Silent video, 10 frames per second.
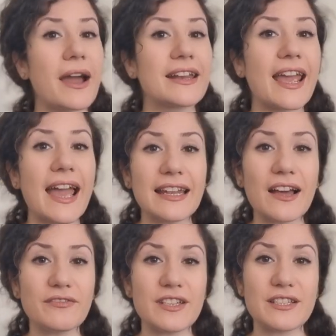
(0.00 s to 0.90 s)
the end
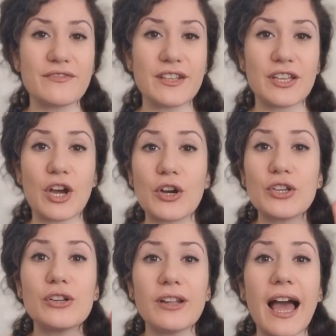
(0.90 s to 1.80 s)
of this video,
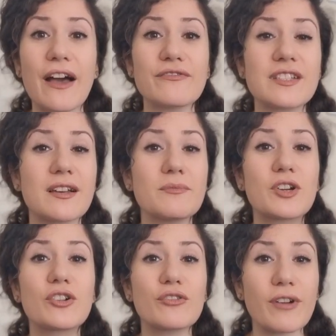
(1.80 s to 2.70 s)
you'll have some
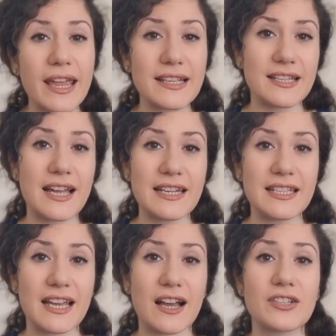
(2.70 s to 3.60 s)
great
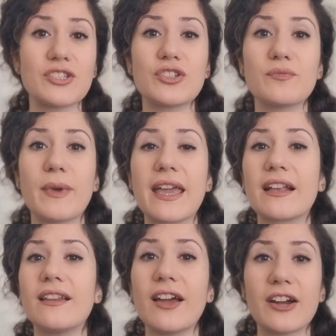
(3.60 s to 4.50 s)
ideas to make
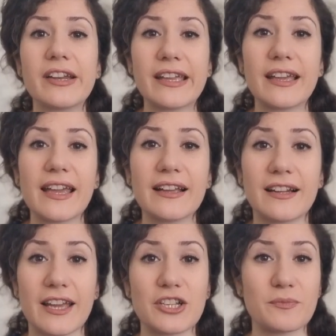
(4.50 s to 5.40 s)
learning
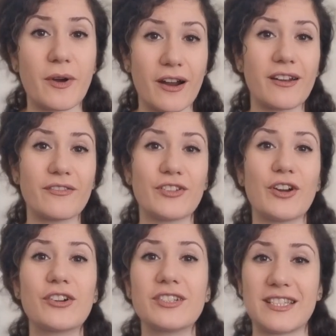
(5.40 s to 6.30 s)
English part of
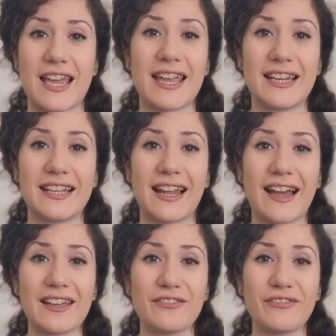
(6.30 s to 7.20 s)
your daily
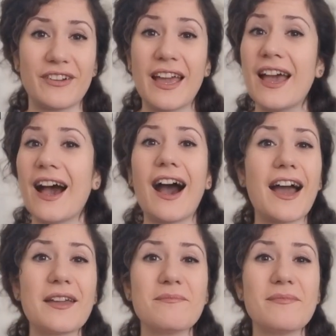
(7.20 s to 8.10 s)
life.
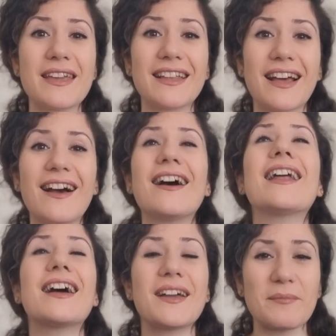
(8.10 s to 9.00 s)
I'm Mina
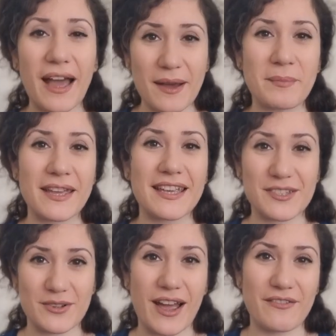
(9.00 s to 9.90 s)
and I'm happy
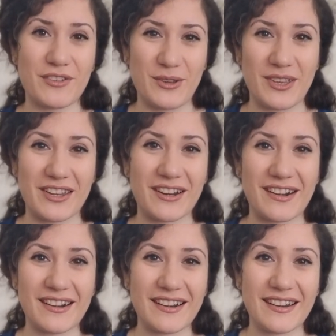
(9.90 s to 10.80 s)
to have you here.